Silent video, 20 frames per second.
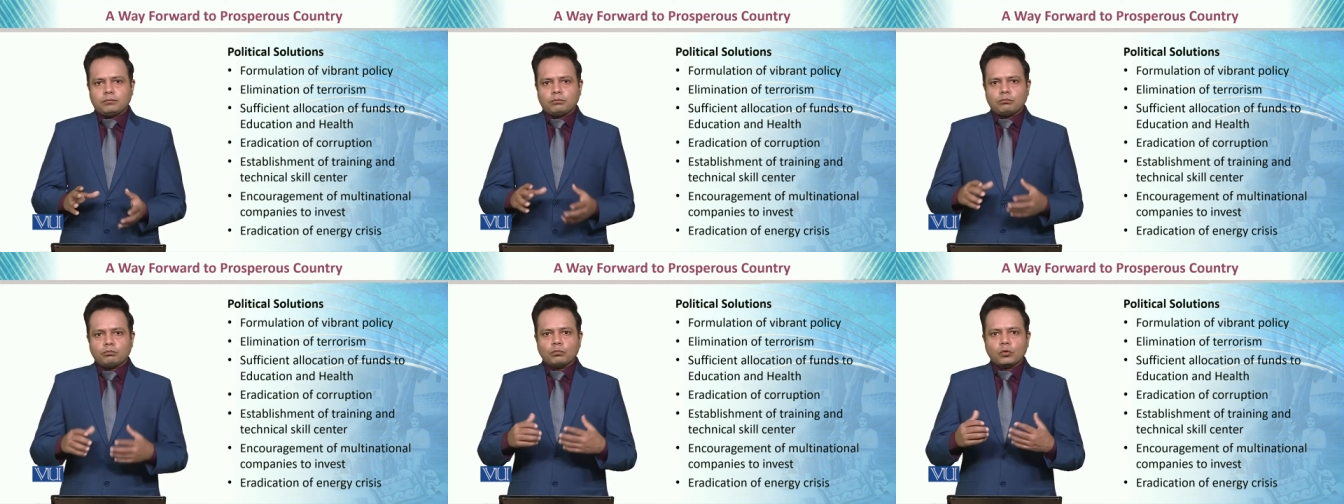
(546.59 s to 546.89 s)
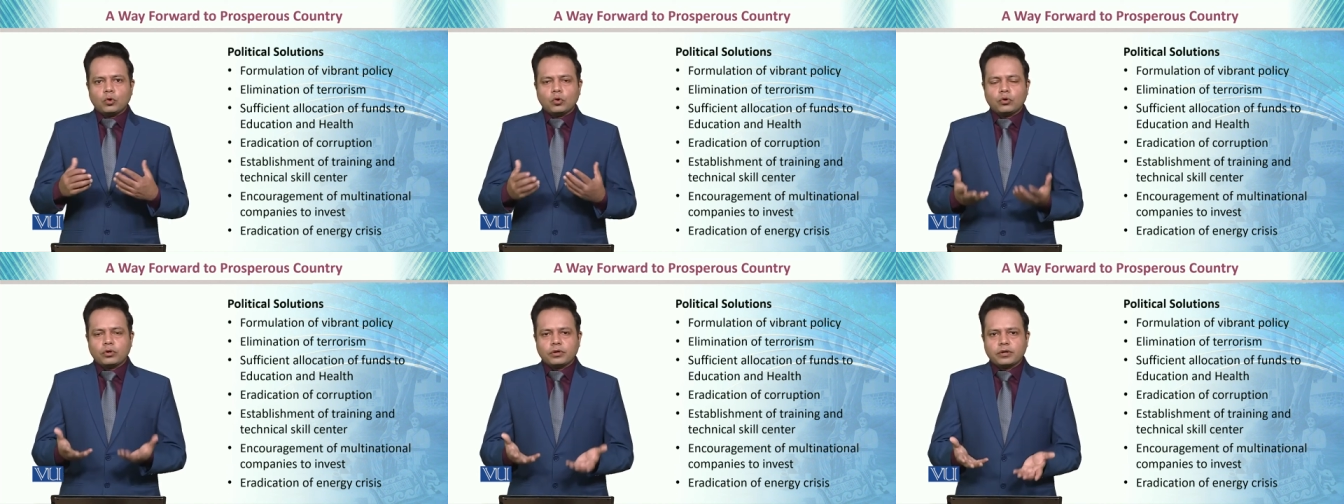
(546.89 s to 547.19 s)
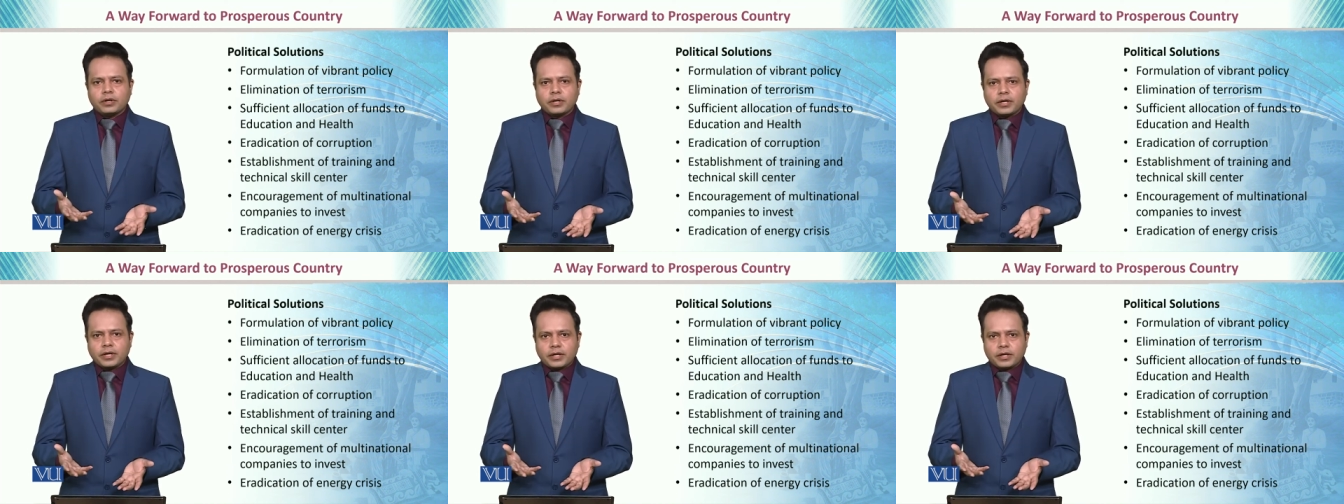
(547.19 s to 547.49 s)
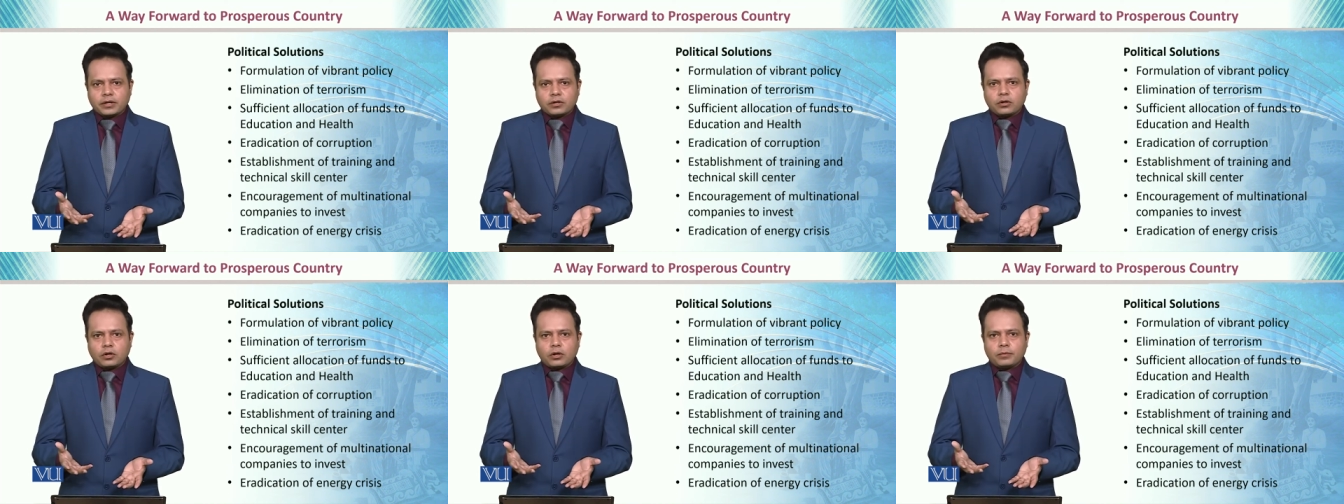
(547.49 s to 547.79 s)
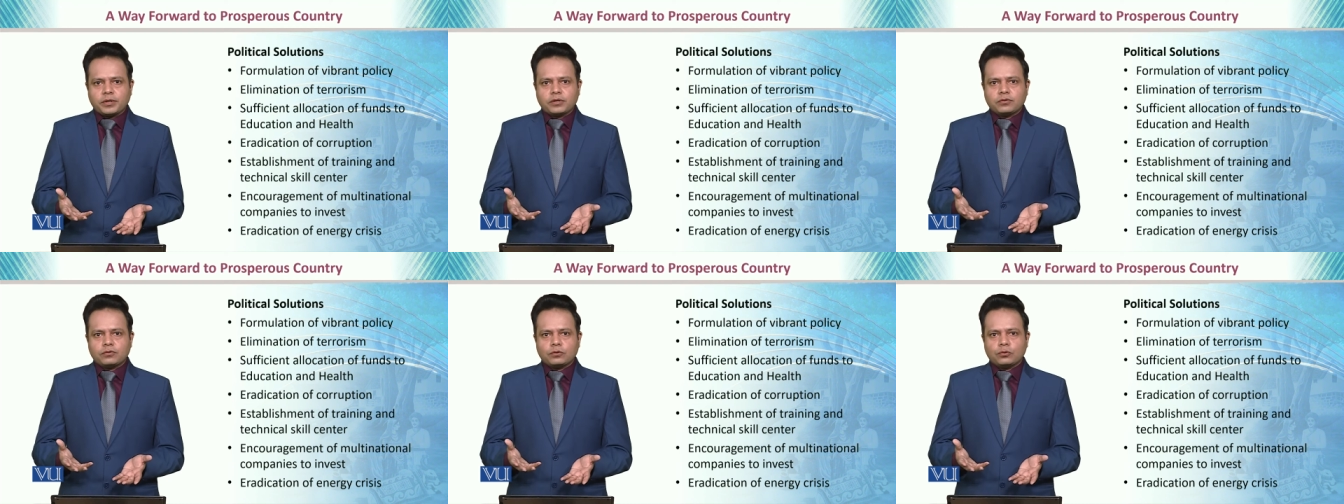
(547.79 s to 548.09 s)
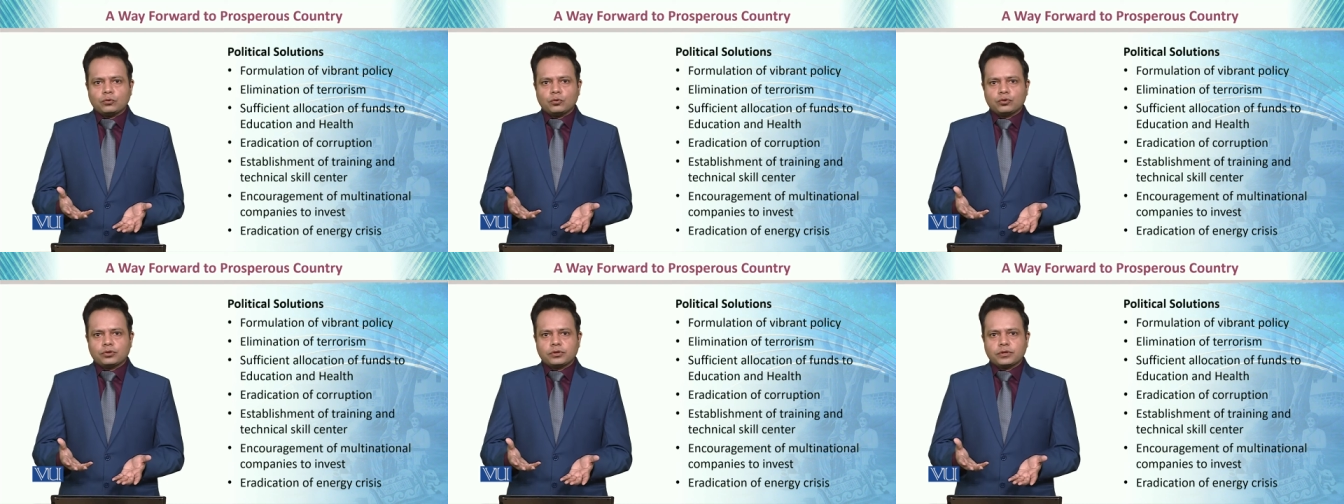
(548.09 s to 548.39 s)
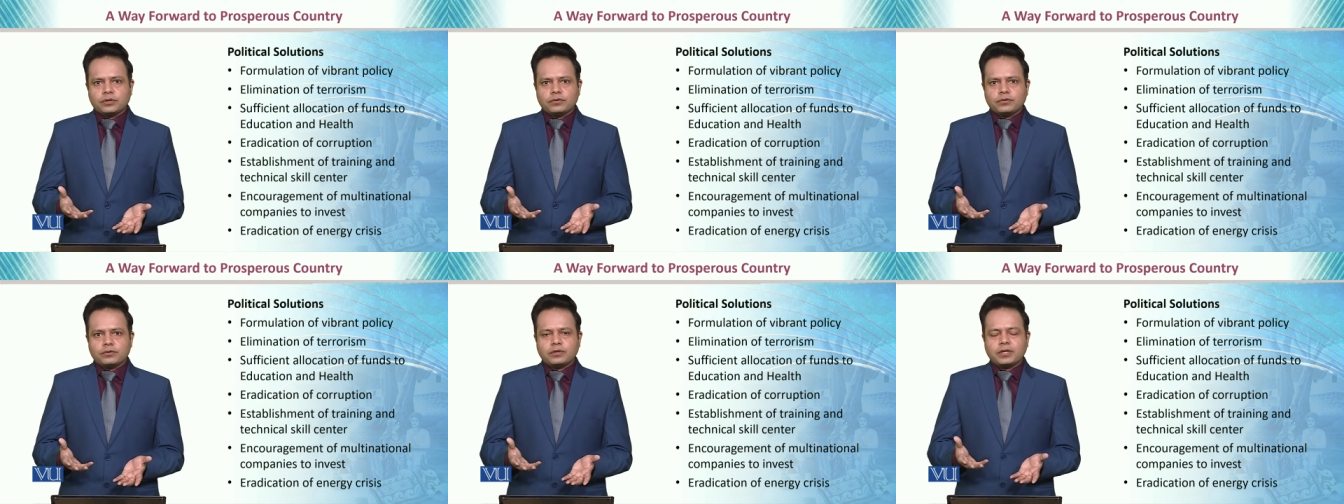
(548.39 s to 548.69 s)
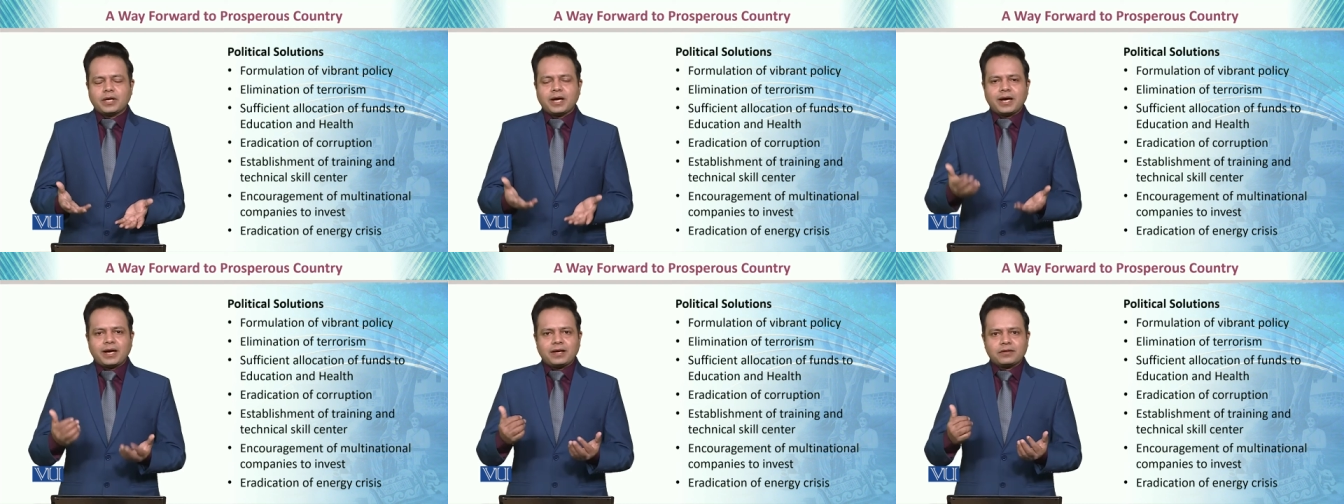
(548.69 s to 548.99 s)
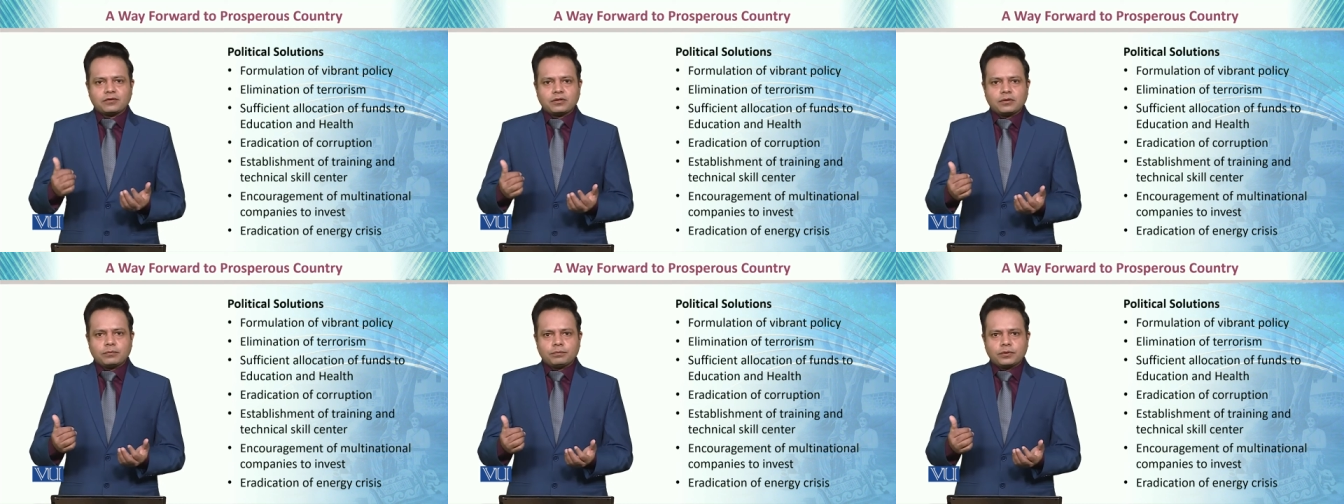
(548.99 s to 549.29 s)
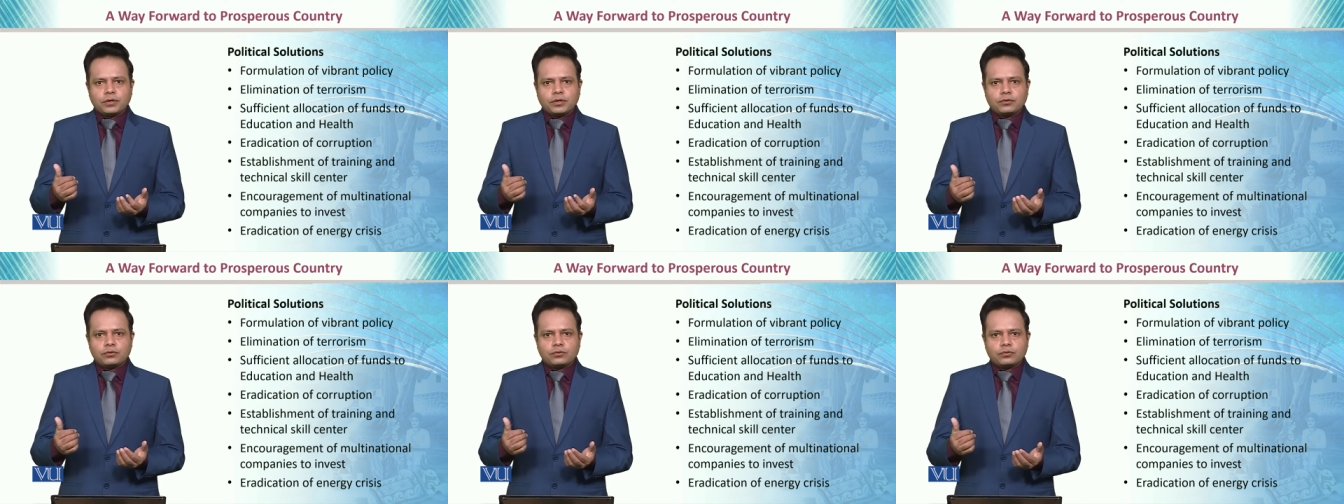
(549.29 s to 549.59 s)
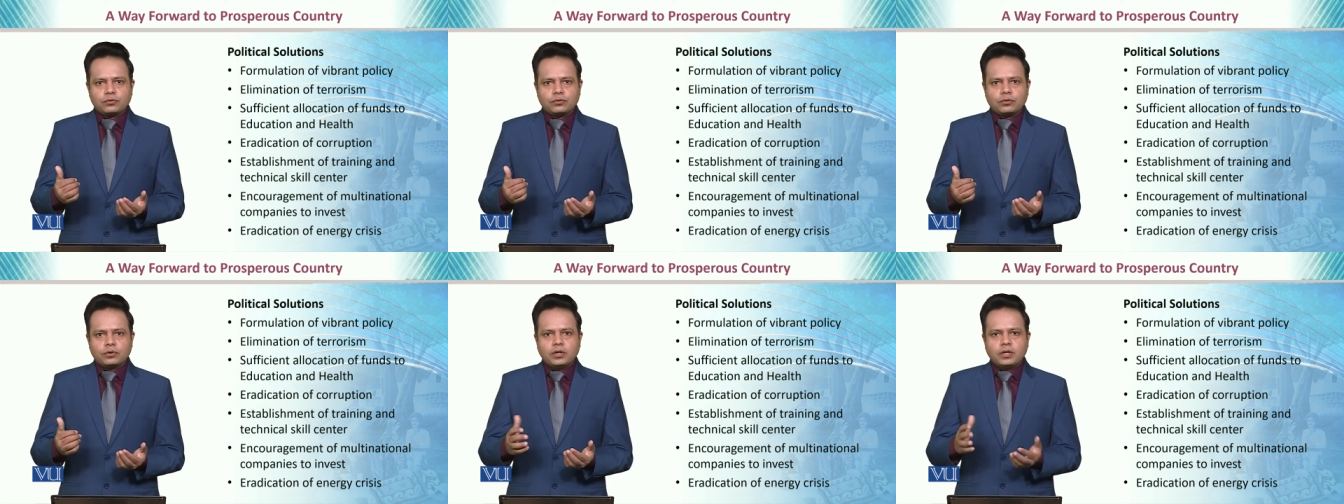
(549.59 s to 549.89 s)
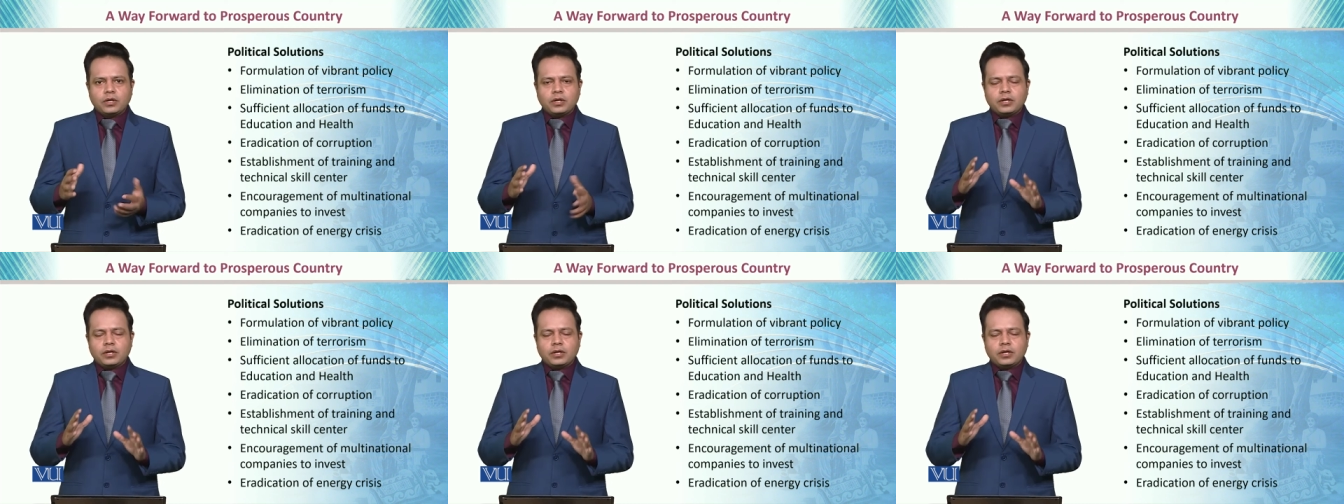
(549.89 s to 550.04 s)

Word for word: more economic solutions as compared to